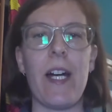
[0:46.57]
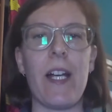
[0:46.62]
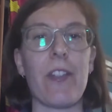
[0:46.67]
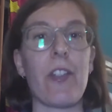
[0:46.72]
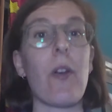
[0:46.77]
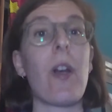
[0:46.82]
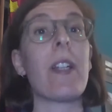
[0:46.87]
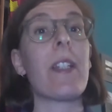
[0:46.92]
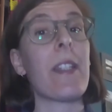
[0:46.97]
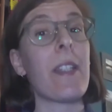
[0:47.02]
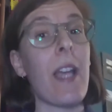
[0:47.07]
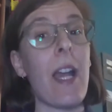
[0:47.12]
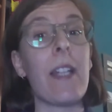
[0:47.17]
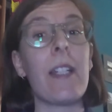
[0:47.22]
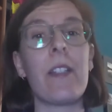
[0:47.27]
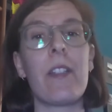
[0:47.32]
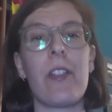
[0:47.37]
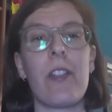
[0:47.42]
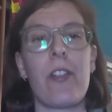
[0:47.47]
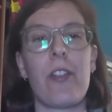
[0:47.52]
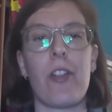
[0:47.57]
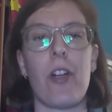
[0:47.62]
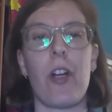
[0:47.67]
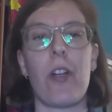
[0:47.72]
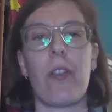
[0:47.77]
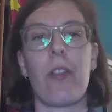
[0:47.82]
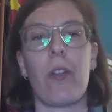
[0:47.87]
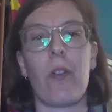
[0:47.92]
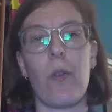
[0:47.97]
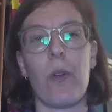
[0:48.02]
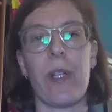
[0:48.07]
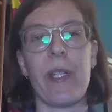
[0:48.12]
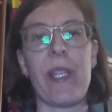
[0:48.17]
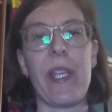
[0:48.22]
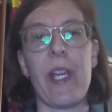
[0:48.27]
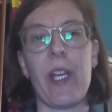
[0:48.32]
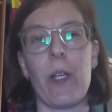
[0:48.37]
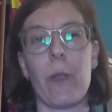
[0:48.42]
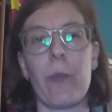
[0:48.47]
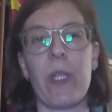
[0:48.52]
So I decided to start the course
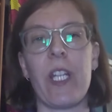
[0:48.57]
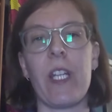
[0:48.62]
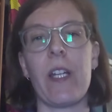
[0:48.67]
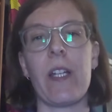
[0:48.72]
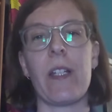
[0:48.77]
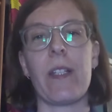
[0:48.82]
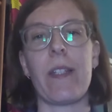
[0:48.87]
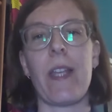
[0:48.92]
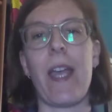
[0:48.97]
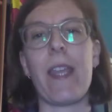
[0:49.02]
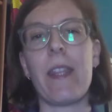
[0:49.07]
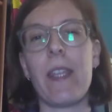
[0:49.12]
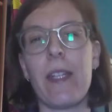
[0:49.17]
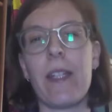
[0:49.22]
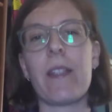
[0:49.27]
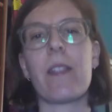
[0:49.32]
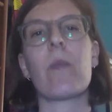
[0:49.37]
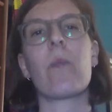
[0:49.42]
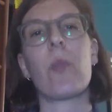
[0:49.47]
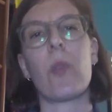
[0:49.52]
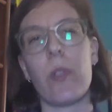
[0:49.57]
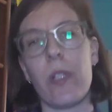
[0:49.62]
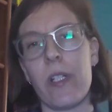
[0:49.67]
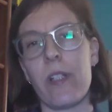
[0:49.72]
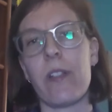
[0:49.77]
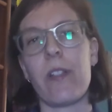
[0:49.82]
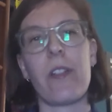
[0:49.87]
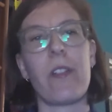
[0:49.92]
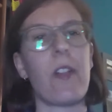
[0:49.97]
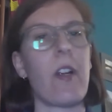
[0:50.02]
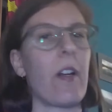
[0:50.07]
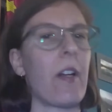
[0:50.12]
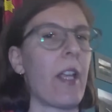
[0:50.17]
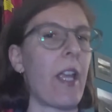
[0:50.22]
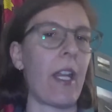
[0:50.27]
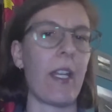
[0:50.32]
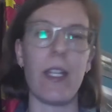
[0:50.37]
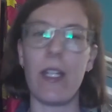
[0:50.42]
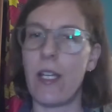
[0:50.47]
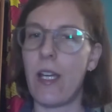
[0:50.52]
here because I think it's important to start
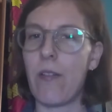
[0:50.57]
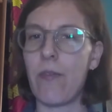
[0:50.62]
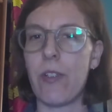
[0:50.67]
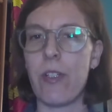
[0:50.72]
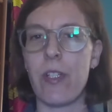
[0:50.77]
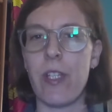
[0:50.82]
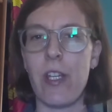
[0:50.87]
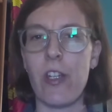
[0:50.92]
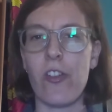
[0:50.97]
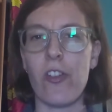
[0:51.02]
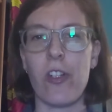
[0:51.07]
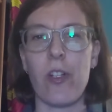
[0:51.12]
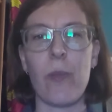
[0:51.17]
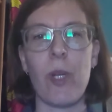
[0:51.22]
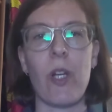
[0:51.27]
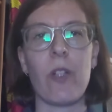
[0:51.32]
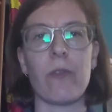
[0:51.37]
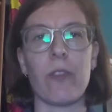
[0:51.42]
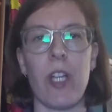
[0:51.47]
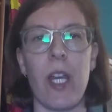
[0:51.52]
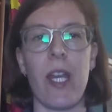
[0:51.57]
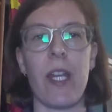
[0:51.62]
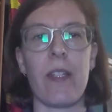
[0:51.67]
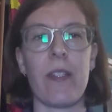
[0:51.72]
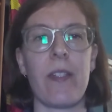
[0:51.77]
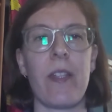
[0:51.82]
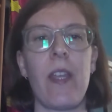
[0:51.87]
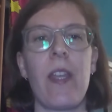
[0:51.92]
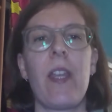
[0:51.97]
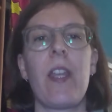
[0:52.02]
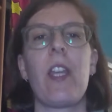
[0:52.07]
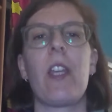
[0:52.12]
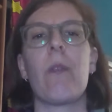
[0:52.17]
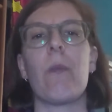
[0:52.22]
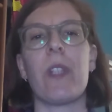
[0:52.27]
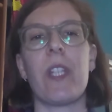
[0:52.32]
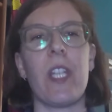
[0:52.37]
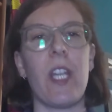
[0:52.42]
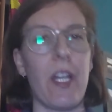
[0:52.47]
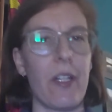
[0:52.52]
any conversation about race
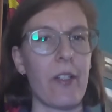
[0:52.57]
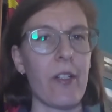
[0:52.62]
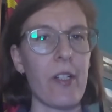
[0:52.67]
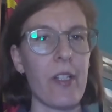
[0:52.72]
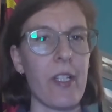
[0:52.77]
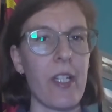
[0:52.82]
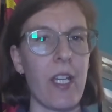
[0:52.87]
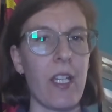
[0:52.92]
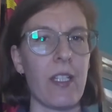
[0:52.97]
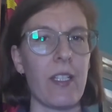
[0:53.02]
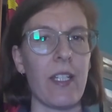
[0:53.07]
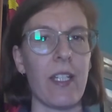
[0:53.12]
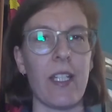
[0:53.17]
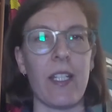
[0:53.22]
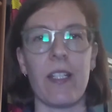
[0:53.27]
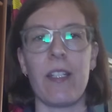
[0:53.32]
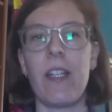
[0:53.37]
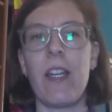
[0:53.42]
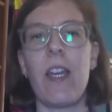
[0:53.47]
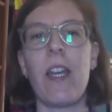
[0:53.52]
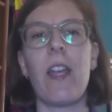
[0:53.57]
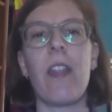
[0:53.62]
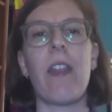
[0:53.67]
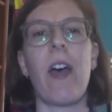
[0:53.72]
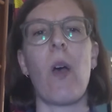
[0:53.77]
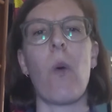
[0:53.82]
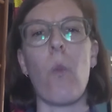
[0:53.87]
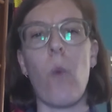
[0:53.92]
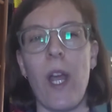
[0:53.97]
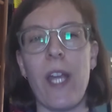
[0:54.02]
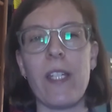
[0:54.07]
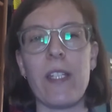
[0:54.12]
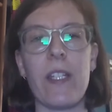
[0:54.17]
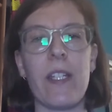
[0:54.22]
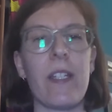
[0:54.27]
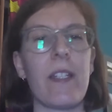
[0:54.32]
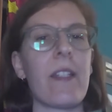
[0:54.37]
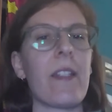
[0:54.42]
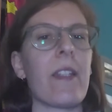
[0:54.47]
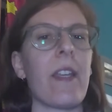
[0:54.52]
with the understanding that
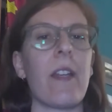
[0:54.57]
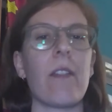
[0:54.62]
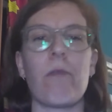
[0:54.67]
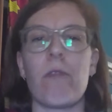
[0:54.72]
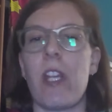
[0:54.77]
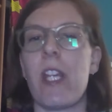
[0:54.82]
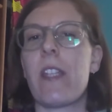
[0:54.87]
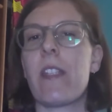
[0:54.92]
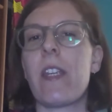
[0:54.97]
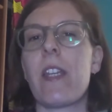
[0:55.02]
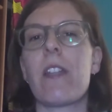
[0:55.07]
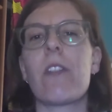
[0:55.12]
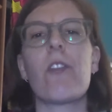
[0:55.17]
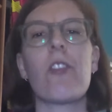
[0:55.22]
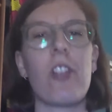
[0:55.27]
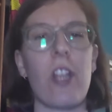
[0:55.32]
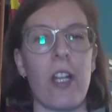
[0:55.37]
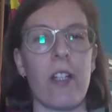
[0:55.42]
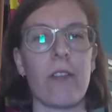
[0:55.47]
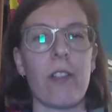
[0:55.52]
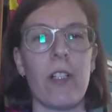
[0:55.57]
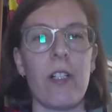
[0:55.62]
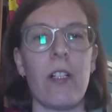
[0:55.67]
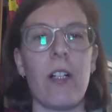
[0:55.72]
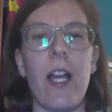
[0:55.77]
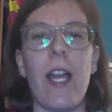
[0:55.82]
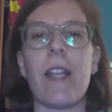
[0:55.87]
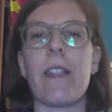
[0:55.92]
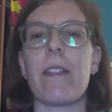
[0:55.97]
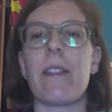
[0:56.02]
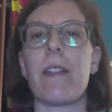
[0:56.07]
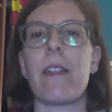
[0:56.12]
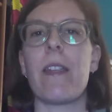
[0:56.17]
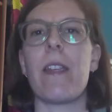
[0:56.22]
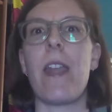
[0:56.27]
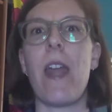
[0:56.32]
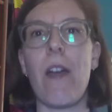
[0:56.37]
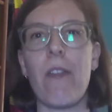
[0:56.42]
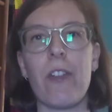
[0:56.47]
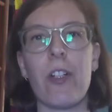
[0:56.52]
whiteness and race in general has
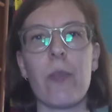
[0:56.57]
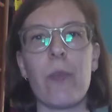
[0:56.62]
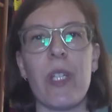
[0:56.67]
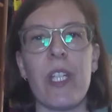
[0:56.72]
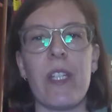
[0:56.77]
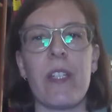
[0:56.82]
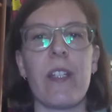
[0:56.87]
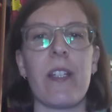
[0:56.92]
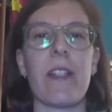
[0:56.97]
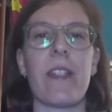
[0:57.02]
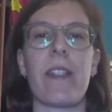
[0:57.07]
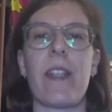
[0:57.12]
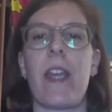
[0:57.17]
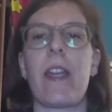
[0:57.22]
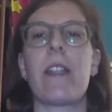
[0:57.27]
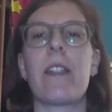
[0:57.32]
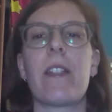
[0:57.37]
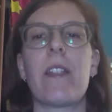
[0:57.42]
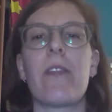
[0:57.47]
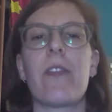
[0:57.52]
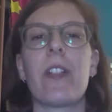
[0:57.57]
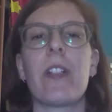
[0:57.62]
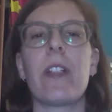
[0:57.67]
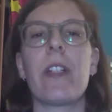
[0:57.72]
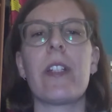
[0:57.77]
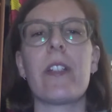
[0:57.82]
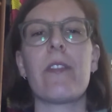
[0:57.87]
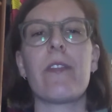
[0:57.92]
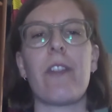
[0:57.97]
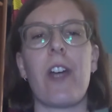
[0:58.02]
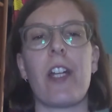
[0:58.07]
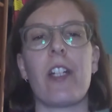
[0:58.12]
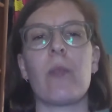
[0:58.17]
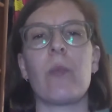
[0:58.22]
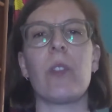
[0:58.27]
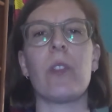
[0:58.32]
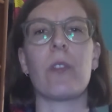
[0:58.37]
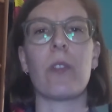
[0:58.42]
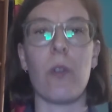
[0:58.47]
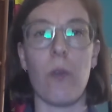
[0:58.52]
never been a scientifically
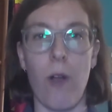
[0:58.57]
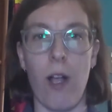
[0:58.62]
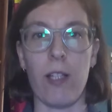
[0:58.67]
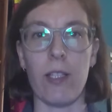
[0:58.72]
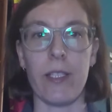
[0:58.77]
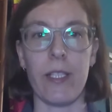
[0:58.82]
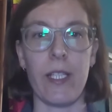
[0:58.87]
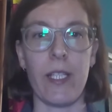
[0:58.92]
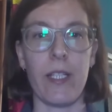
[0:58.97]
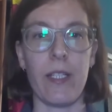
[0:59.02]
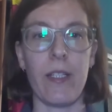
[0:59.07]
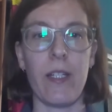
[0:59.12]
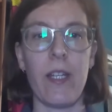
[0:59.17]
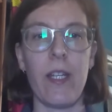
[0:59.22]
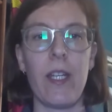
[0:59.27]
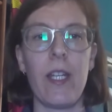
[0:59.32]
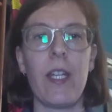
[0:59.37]
definable quality.